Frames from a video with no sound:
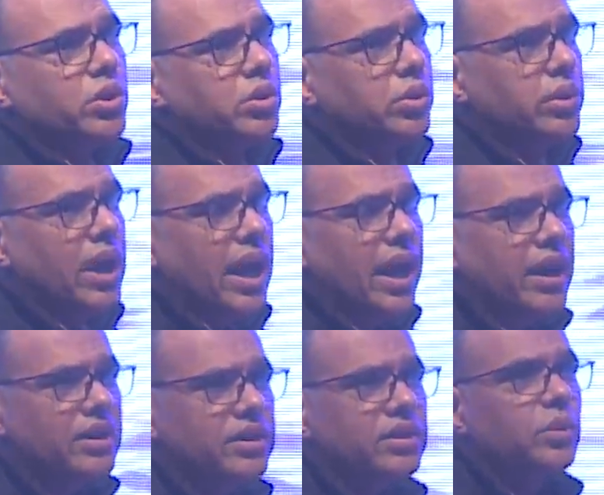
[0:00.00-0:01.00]
known
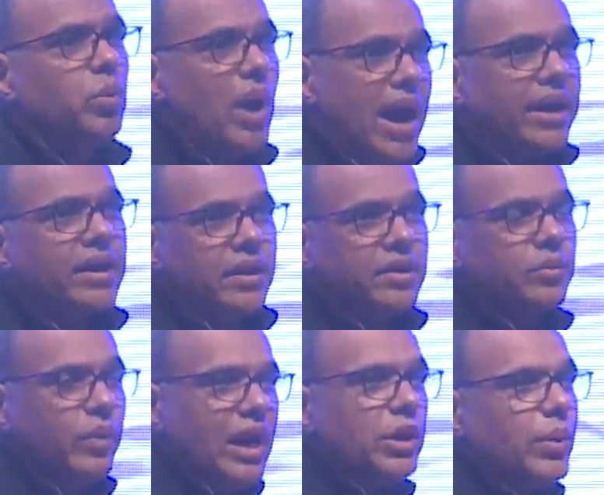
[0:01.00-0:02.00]
as VAT,
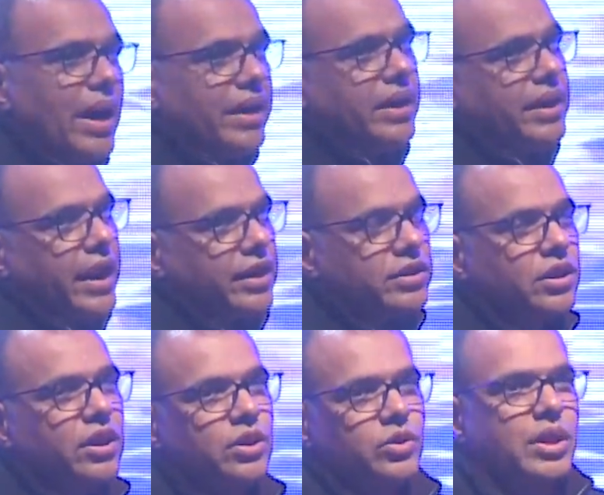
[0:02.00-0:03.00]
value added tax.
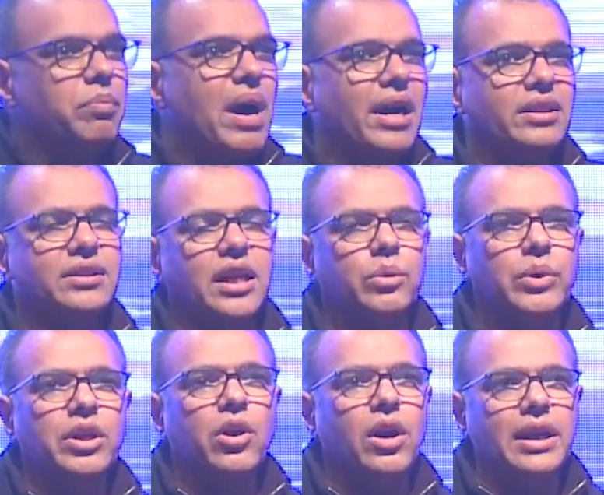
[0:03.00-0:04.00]
So in Pakistan, we
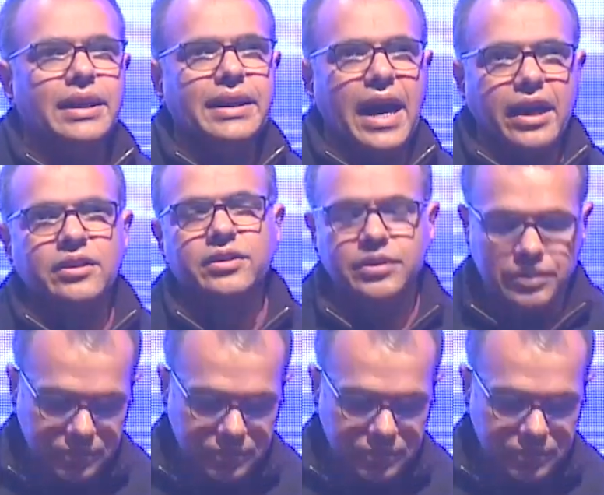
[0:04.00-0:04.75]
call it tax.